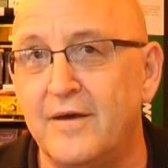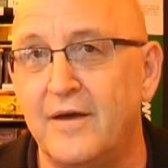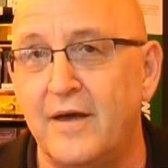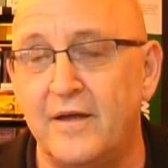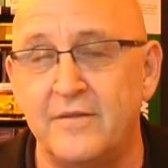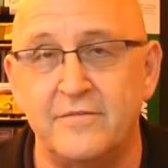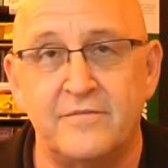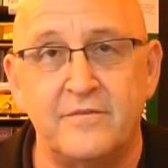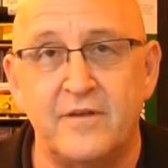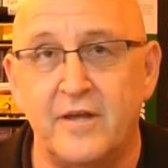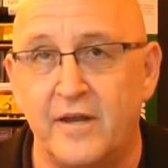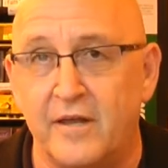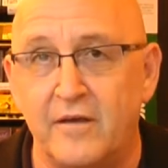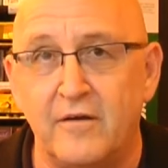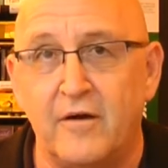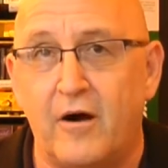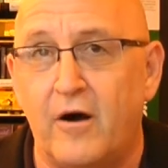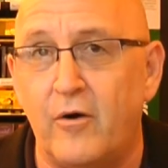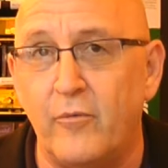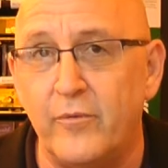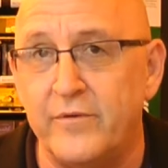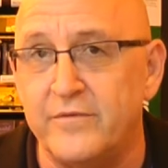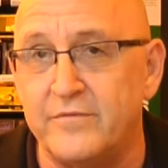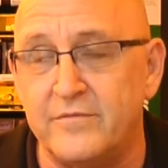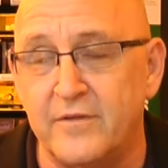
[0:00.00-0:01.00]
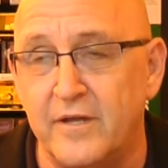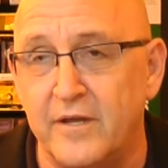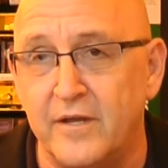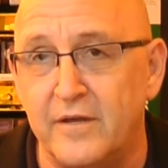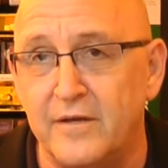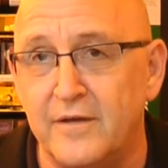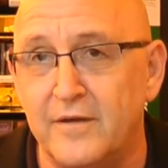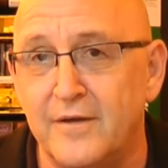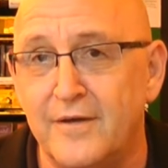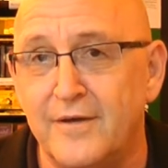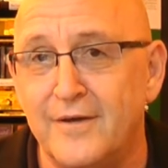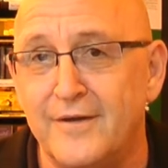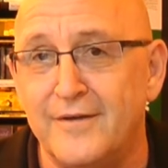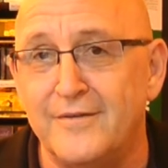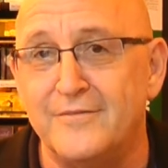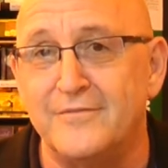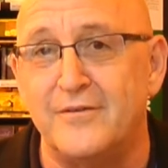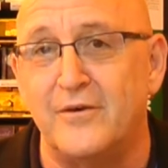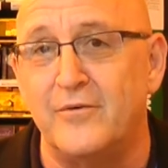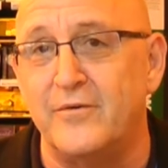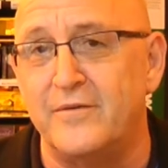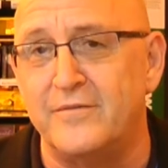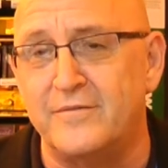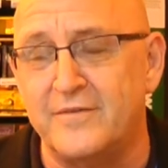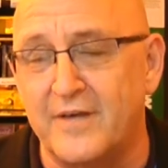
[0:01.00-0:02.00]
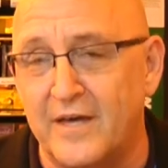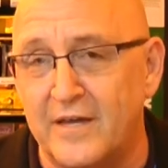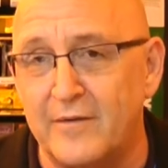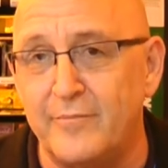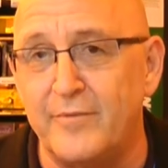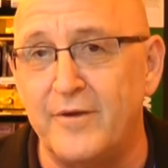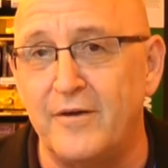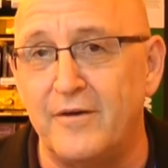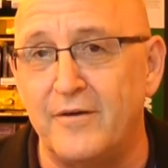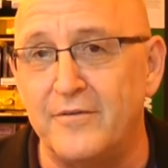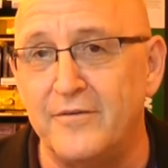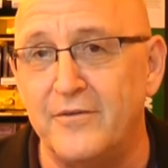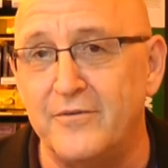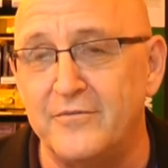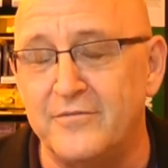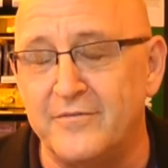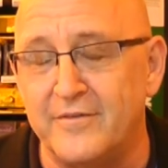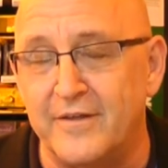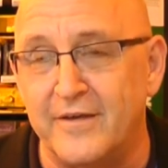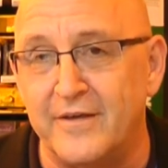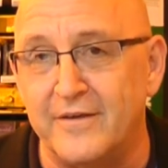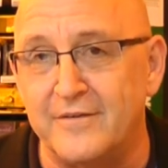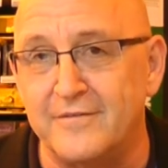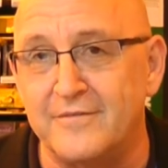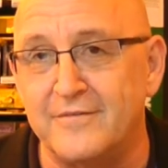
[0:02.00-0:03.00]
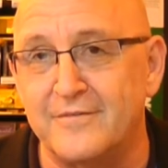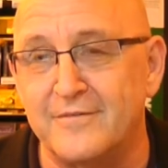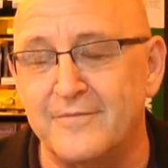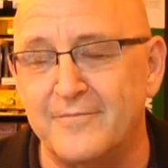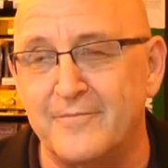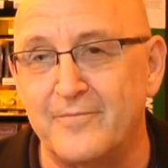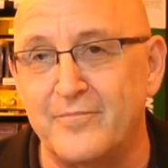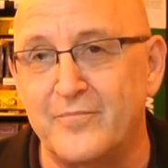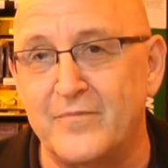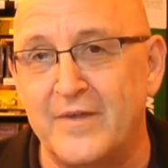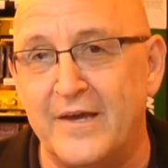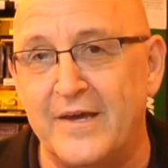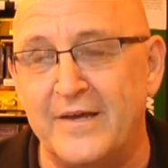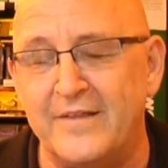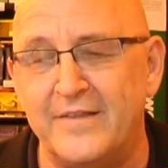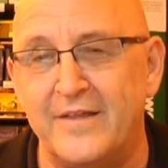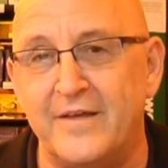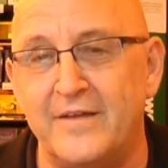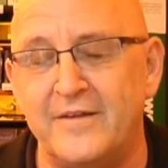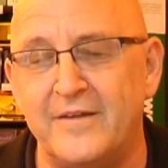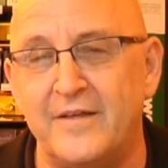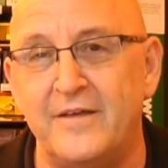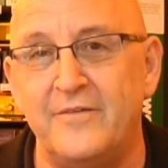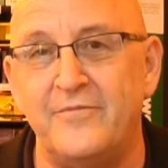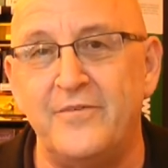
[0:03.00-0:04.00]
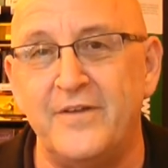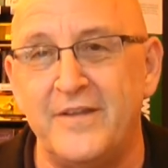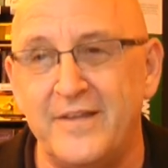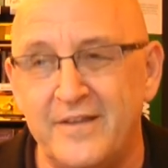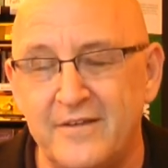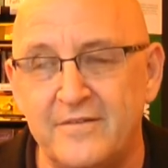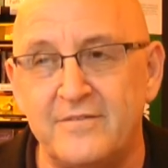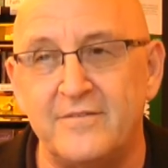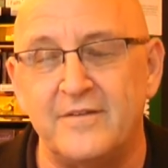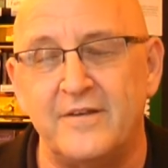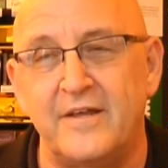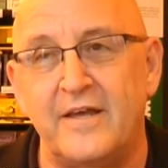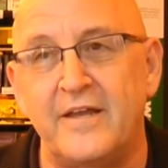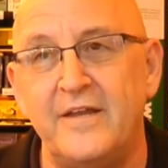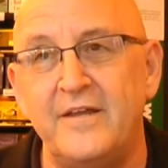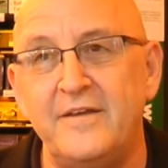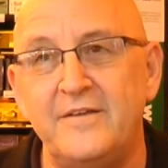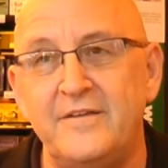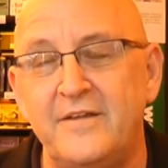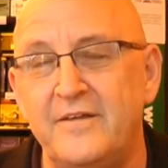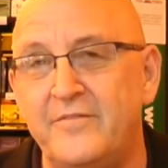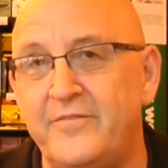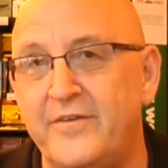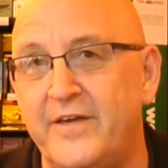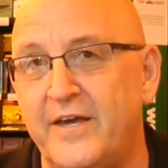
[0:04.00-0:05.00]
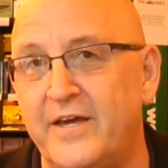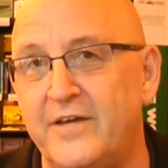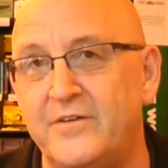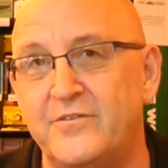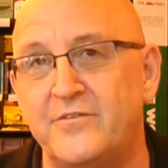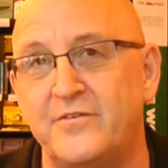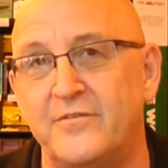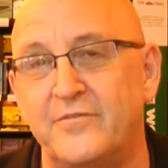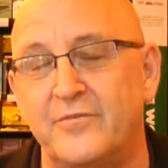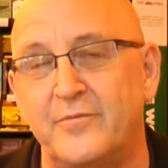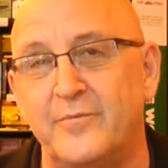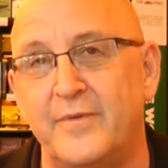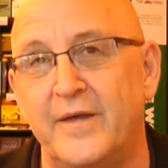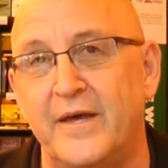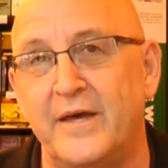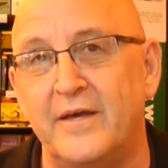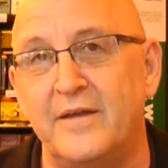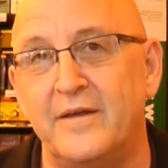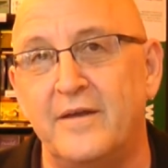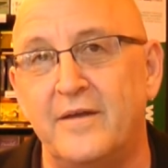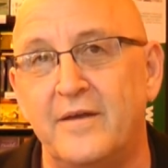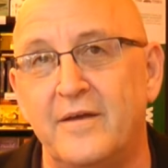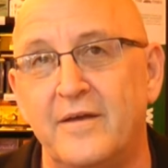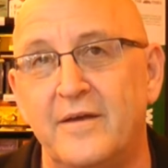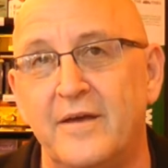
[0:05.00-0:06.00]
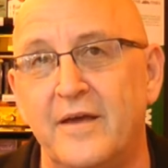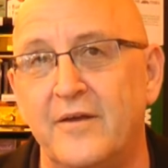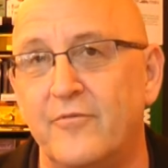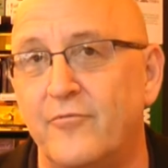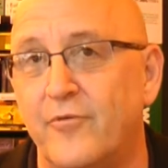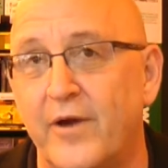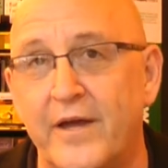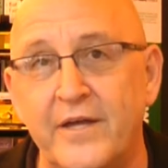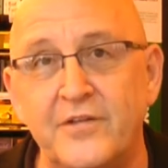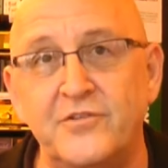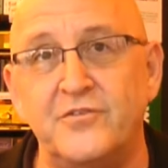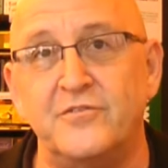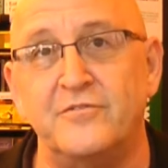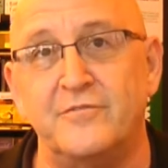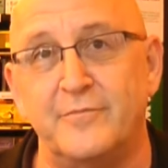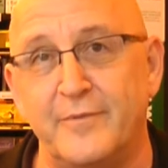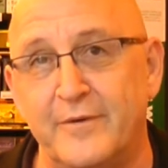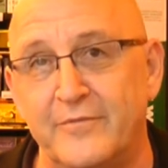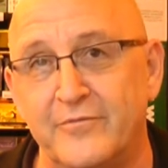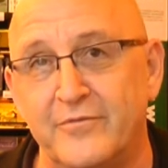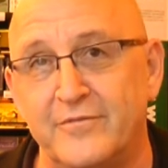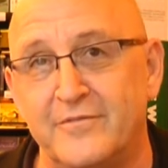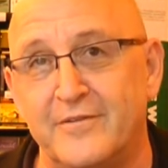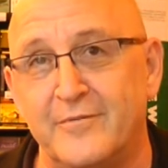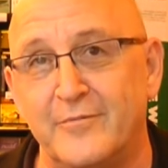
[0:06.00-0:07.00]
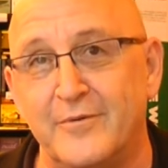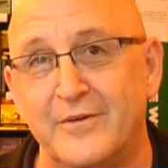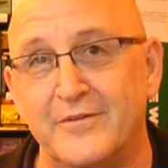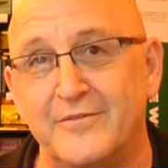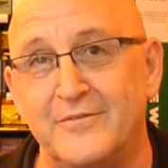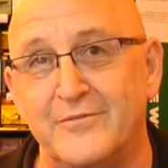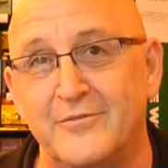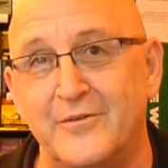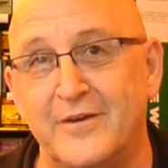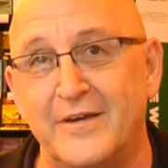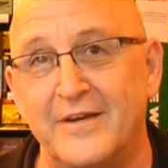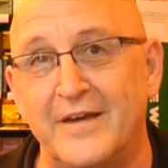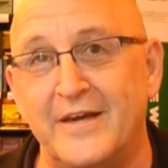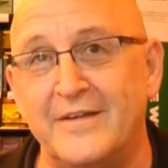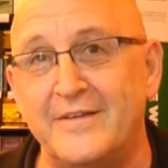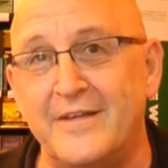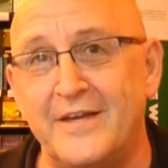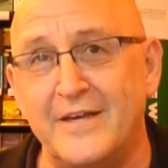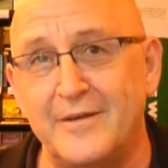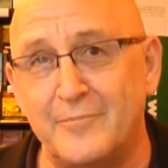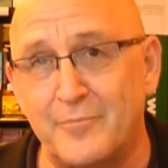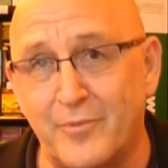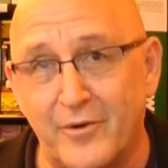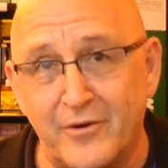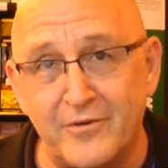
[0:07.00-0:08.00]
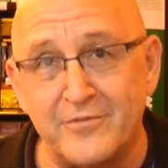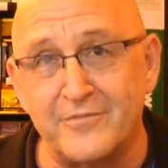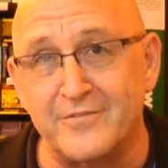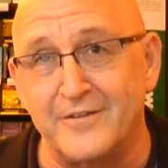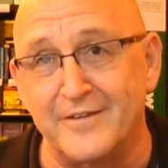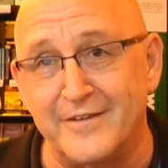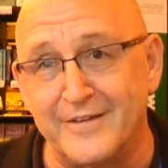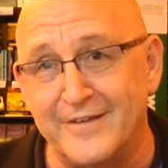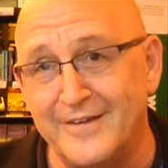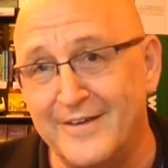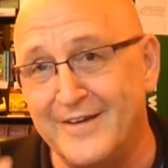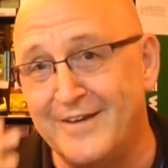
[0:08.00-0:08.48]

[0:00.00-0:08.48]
And sunny, always sunny. So it's got to be all those things. And then if it isn't, any deviation from that enrages me for some reason. So I take it personally.